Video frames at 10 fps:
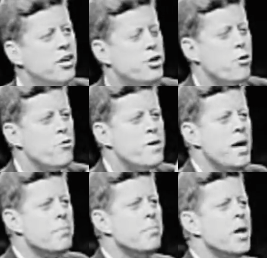should
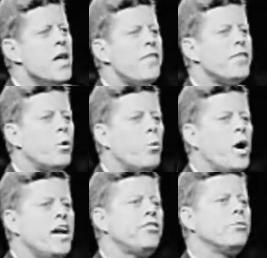remember that the
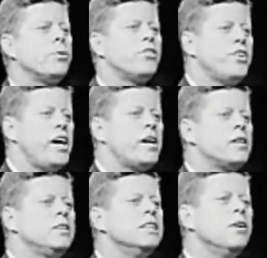West was
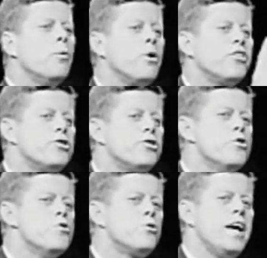settled with
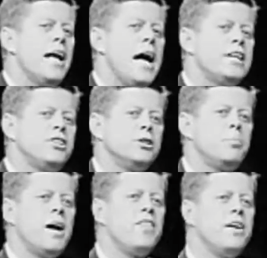two great
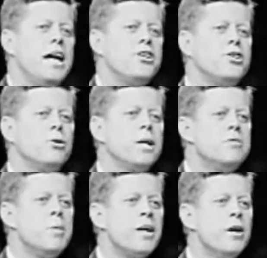actions by the national
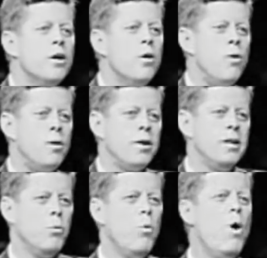government.
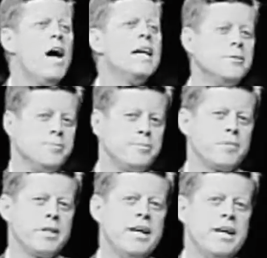One,
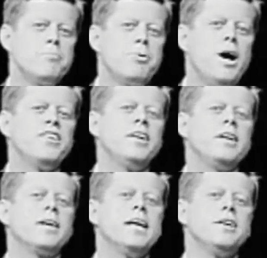in
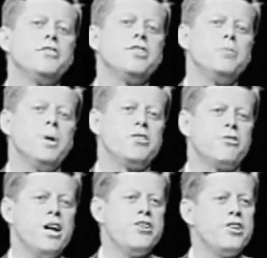President Lincoln's
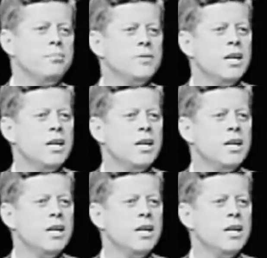administration,